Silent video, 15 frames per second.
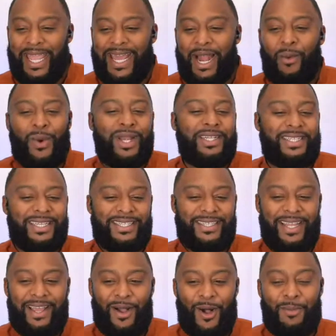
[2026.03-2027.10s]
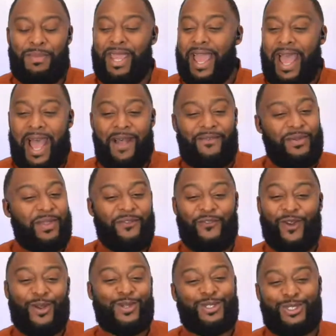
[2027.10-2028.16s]
And I want to just, on behalf of the
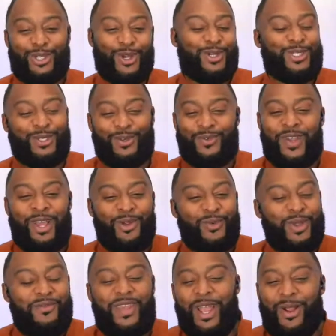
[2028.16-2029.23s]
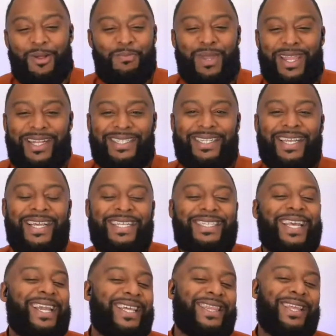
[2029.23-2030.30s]
First Church of Riviera Beach,
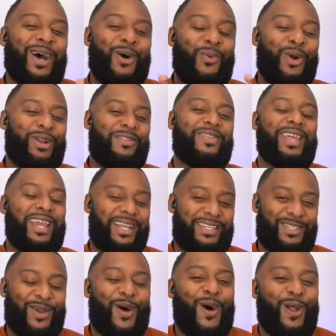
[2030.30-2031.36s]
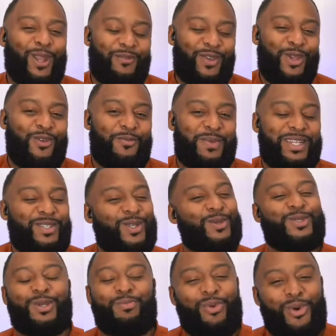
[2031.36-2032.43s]
say a word of thanks to all of you who've been
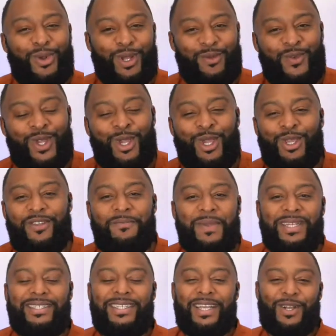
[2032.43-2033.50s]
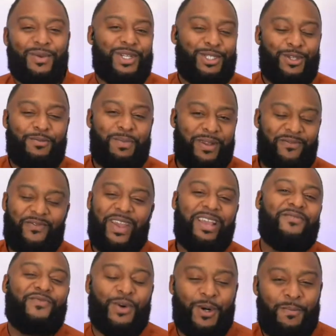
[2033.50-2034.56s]
so supportive. You've been generous, you've been
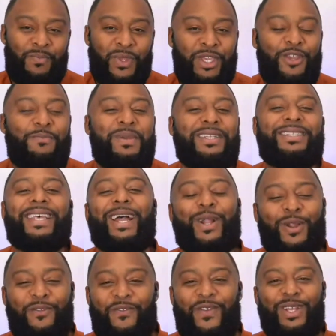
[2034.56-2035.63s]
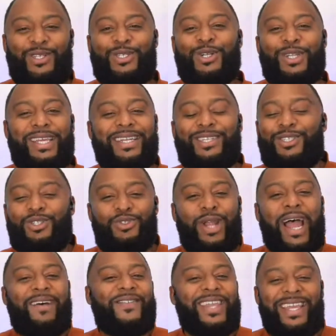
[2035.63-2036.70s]
faithful, you've been sacrificial and
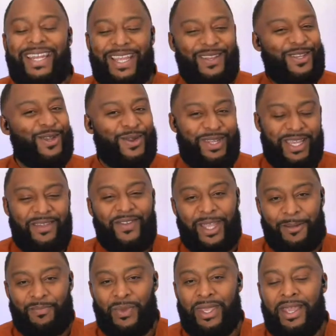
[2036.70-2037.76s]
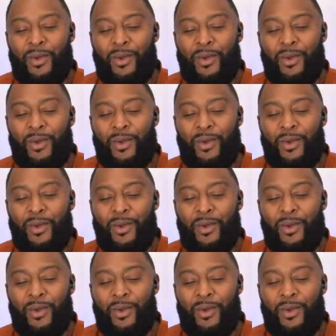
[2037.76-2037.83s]
extravagant in your giving.